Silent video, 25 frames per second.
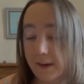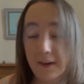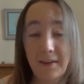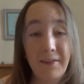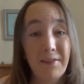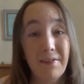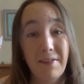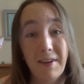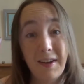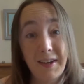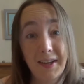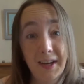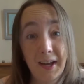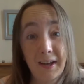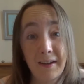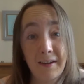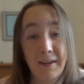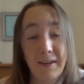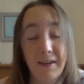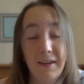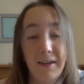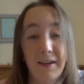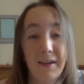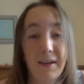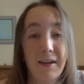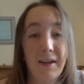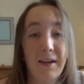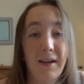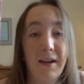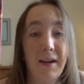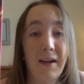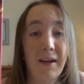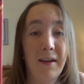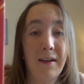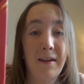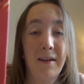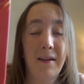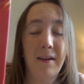So yeah,
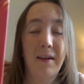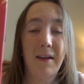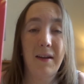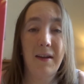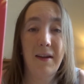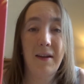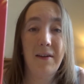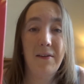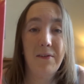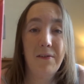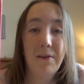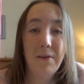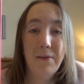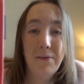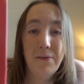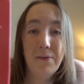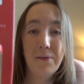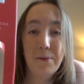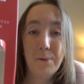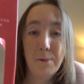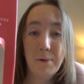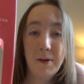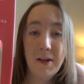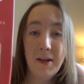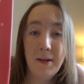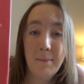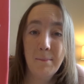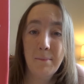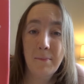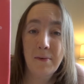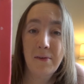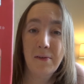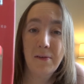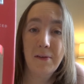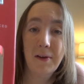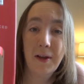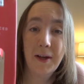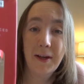and it just
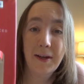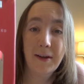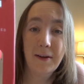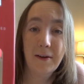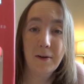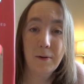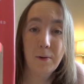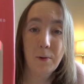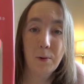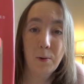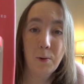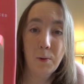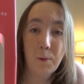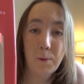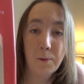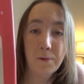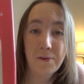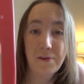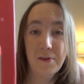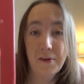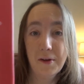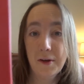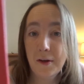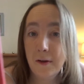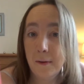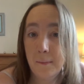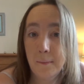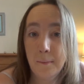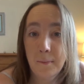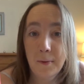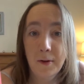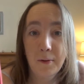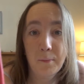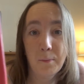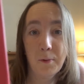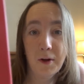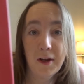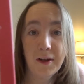screamed like autumn
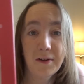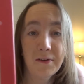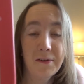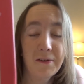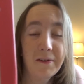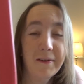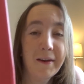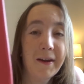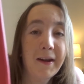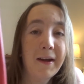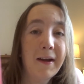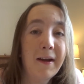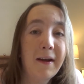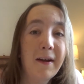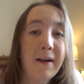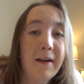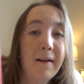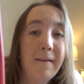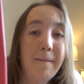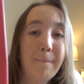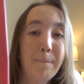and winter.